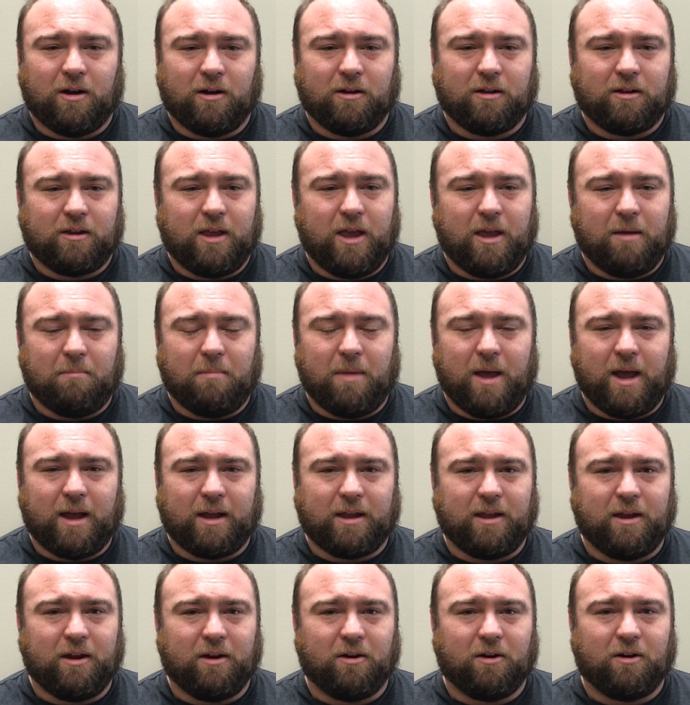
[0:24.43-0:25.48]
Came back
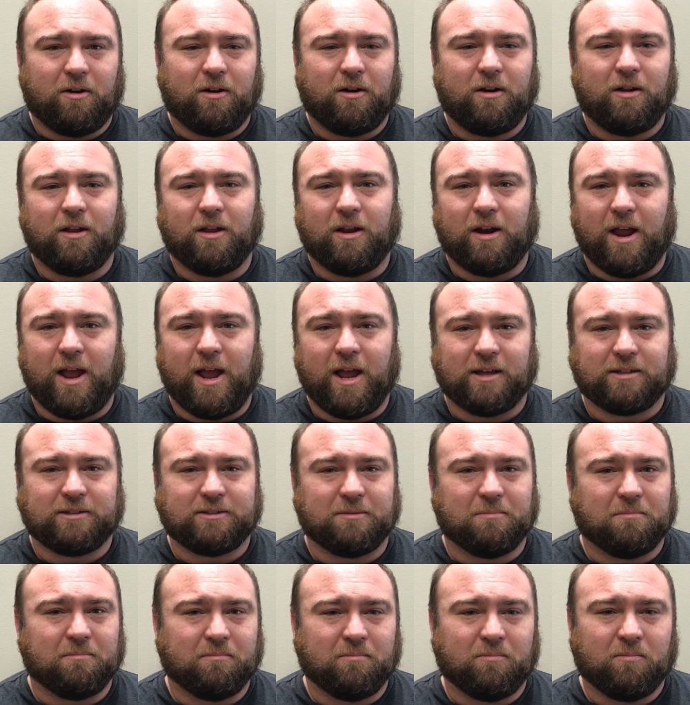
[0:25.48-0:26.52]
here and I asked
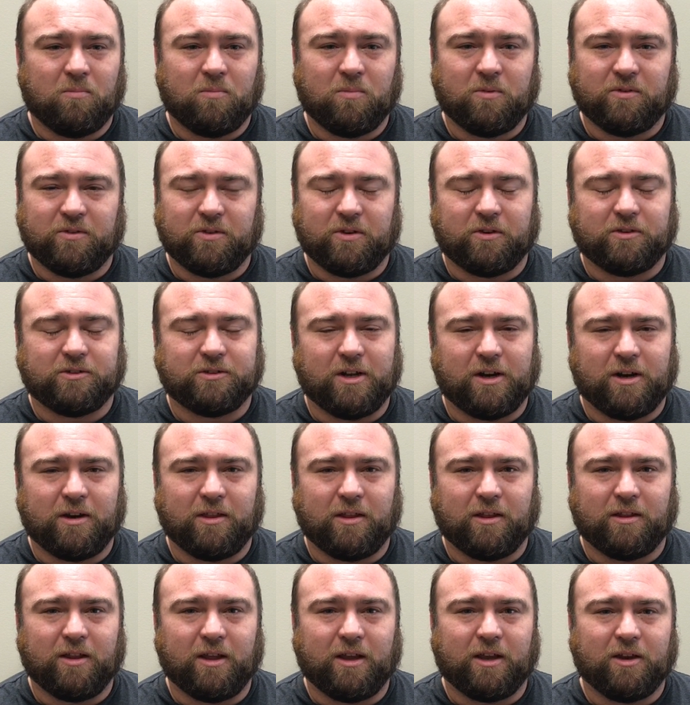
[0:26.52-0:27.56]
them if there's
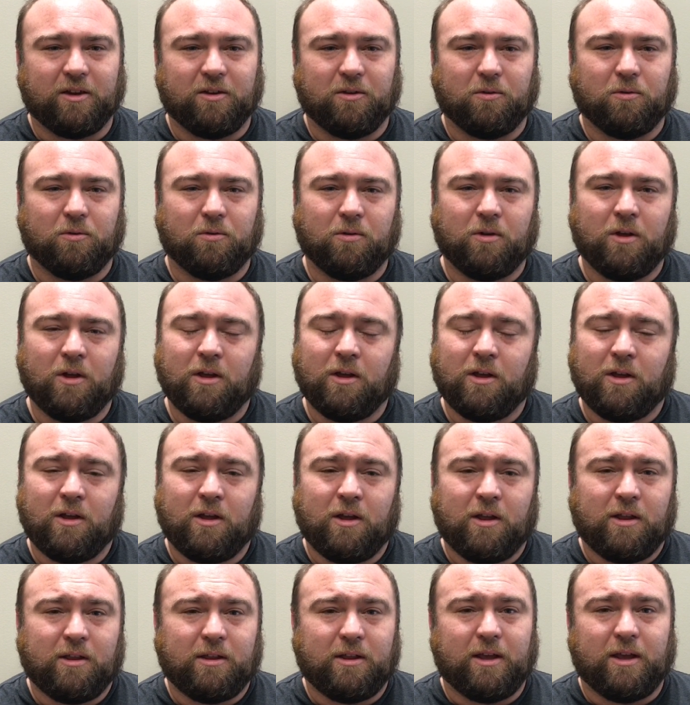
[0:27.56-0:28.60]
anything they could do.
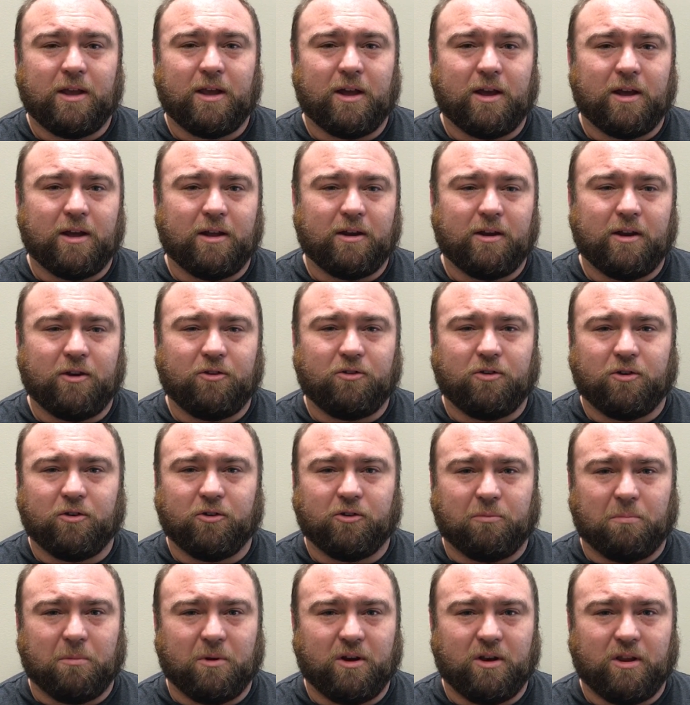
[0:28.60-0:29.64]
They
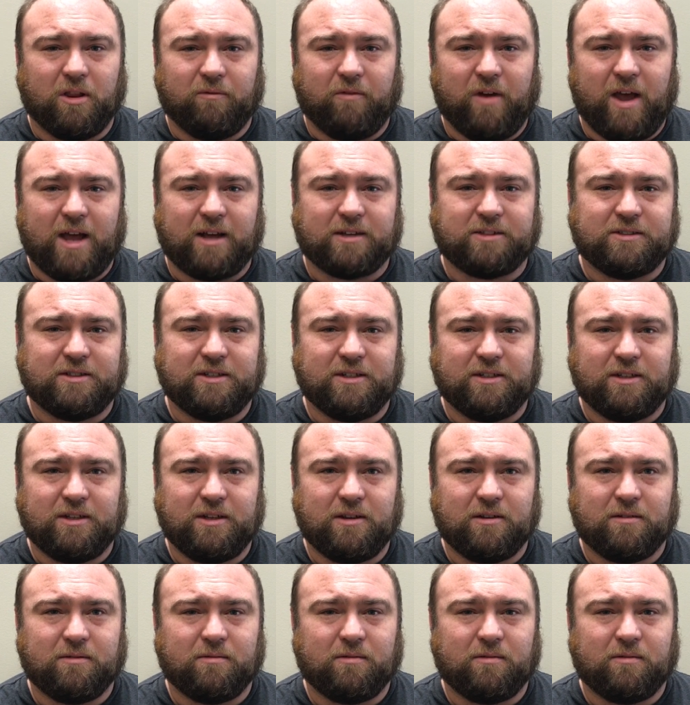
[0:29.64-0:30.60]
introduced me to the VaxD,